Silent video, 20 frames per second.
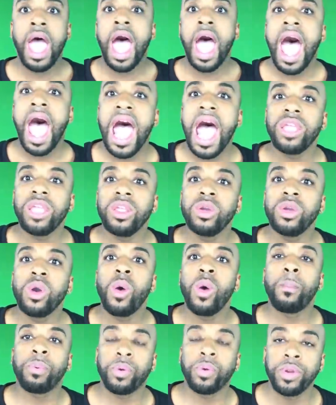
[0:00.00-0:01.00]
how you
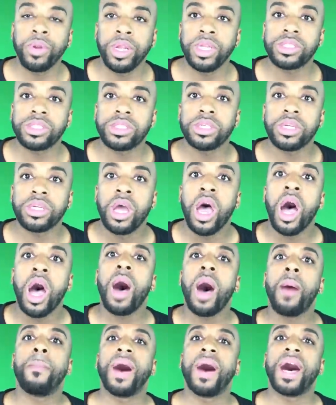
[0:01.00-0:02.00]
going to preach
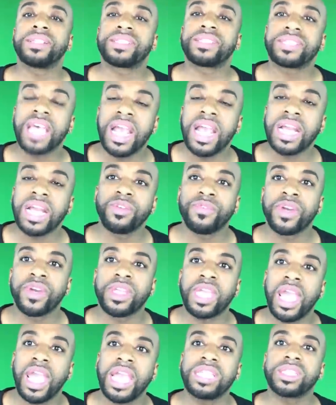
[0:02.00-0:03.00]
about
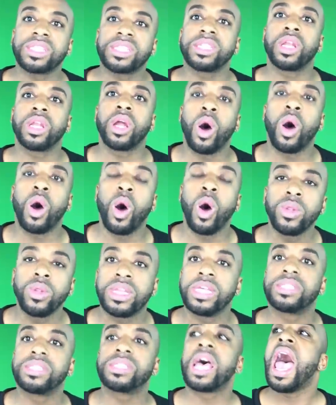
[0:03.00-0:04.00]
sanctification and
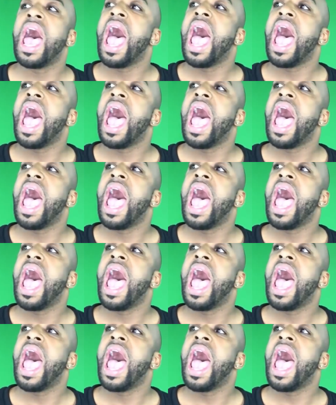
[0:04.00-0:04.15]
holiness,